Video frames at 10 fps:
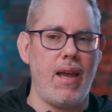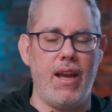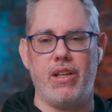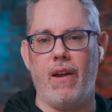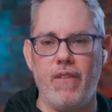
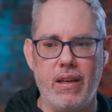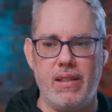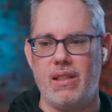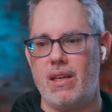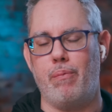
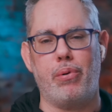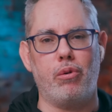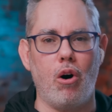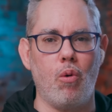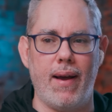hevc
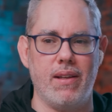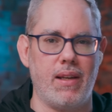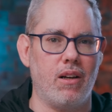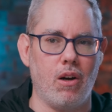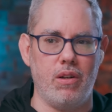prores
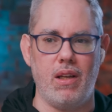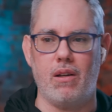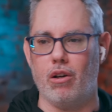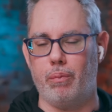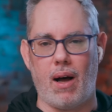encode
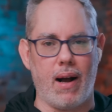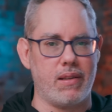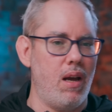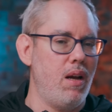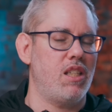decode
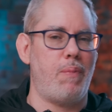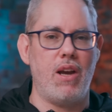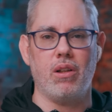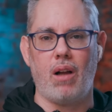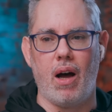blocks
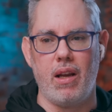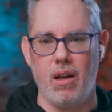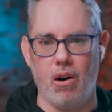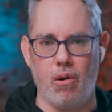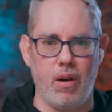spatial
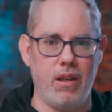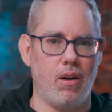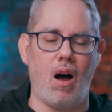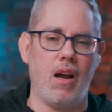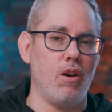audio you know
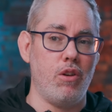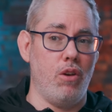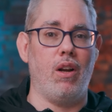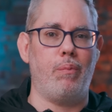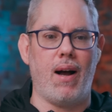audio
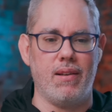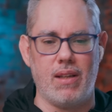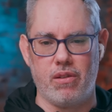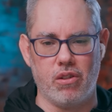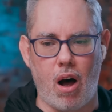unit
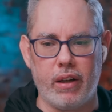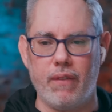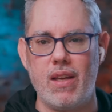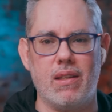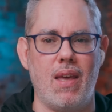processors all
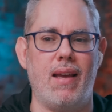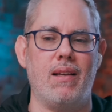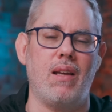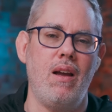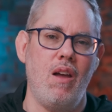of these things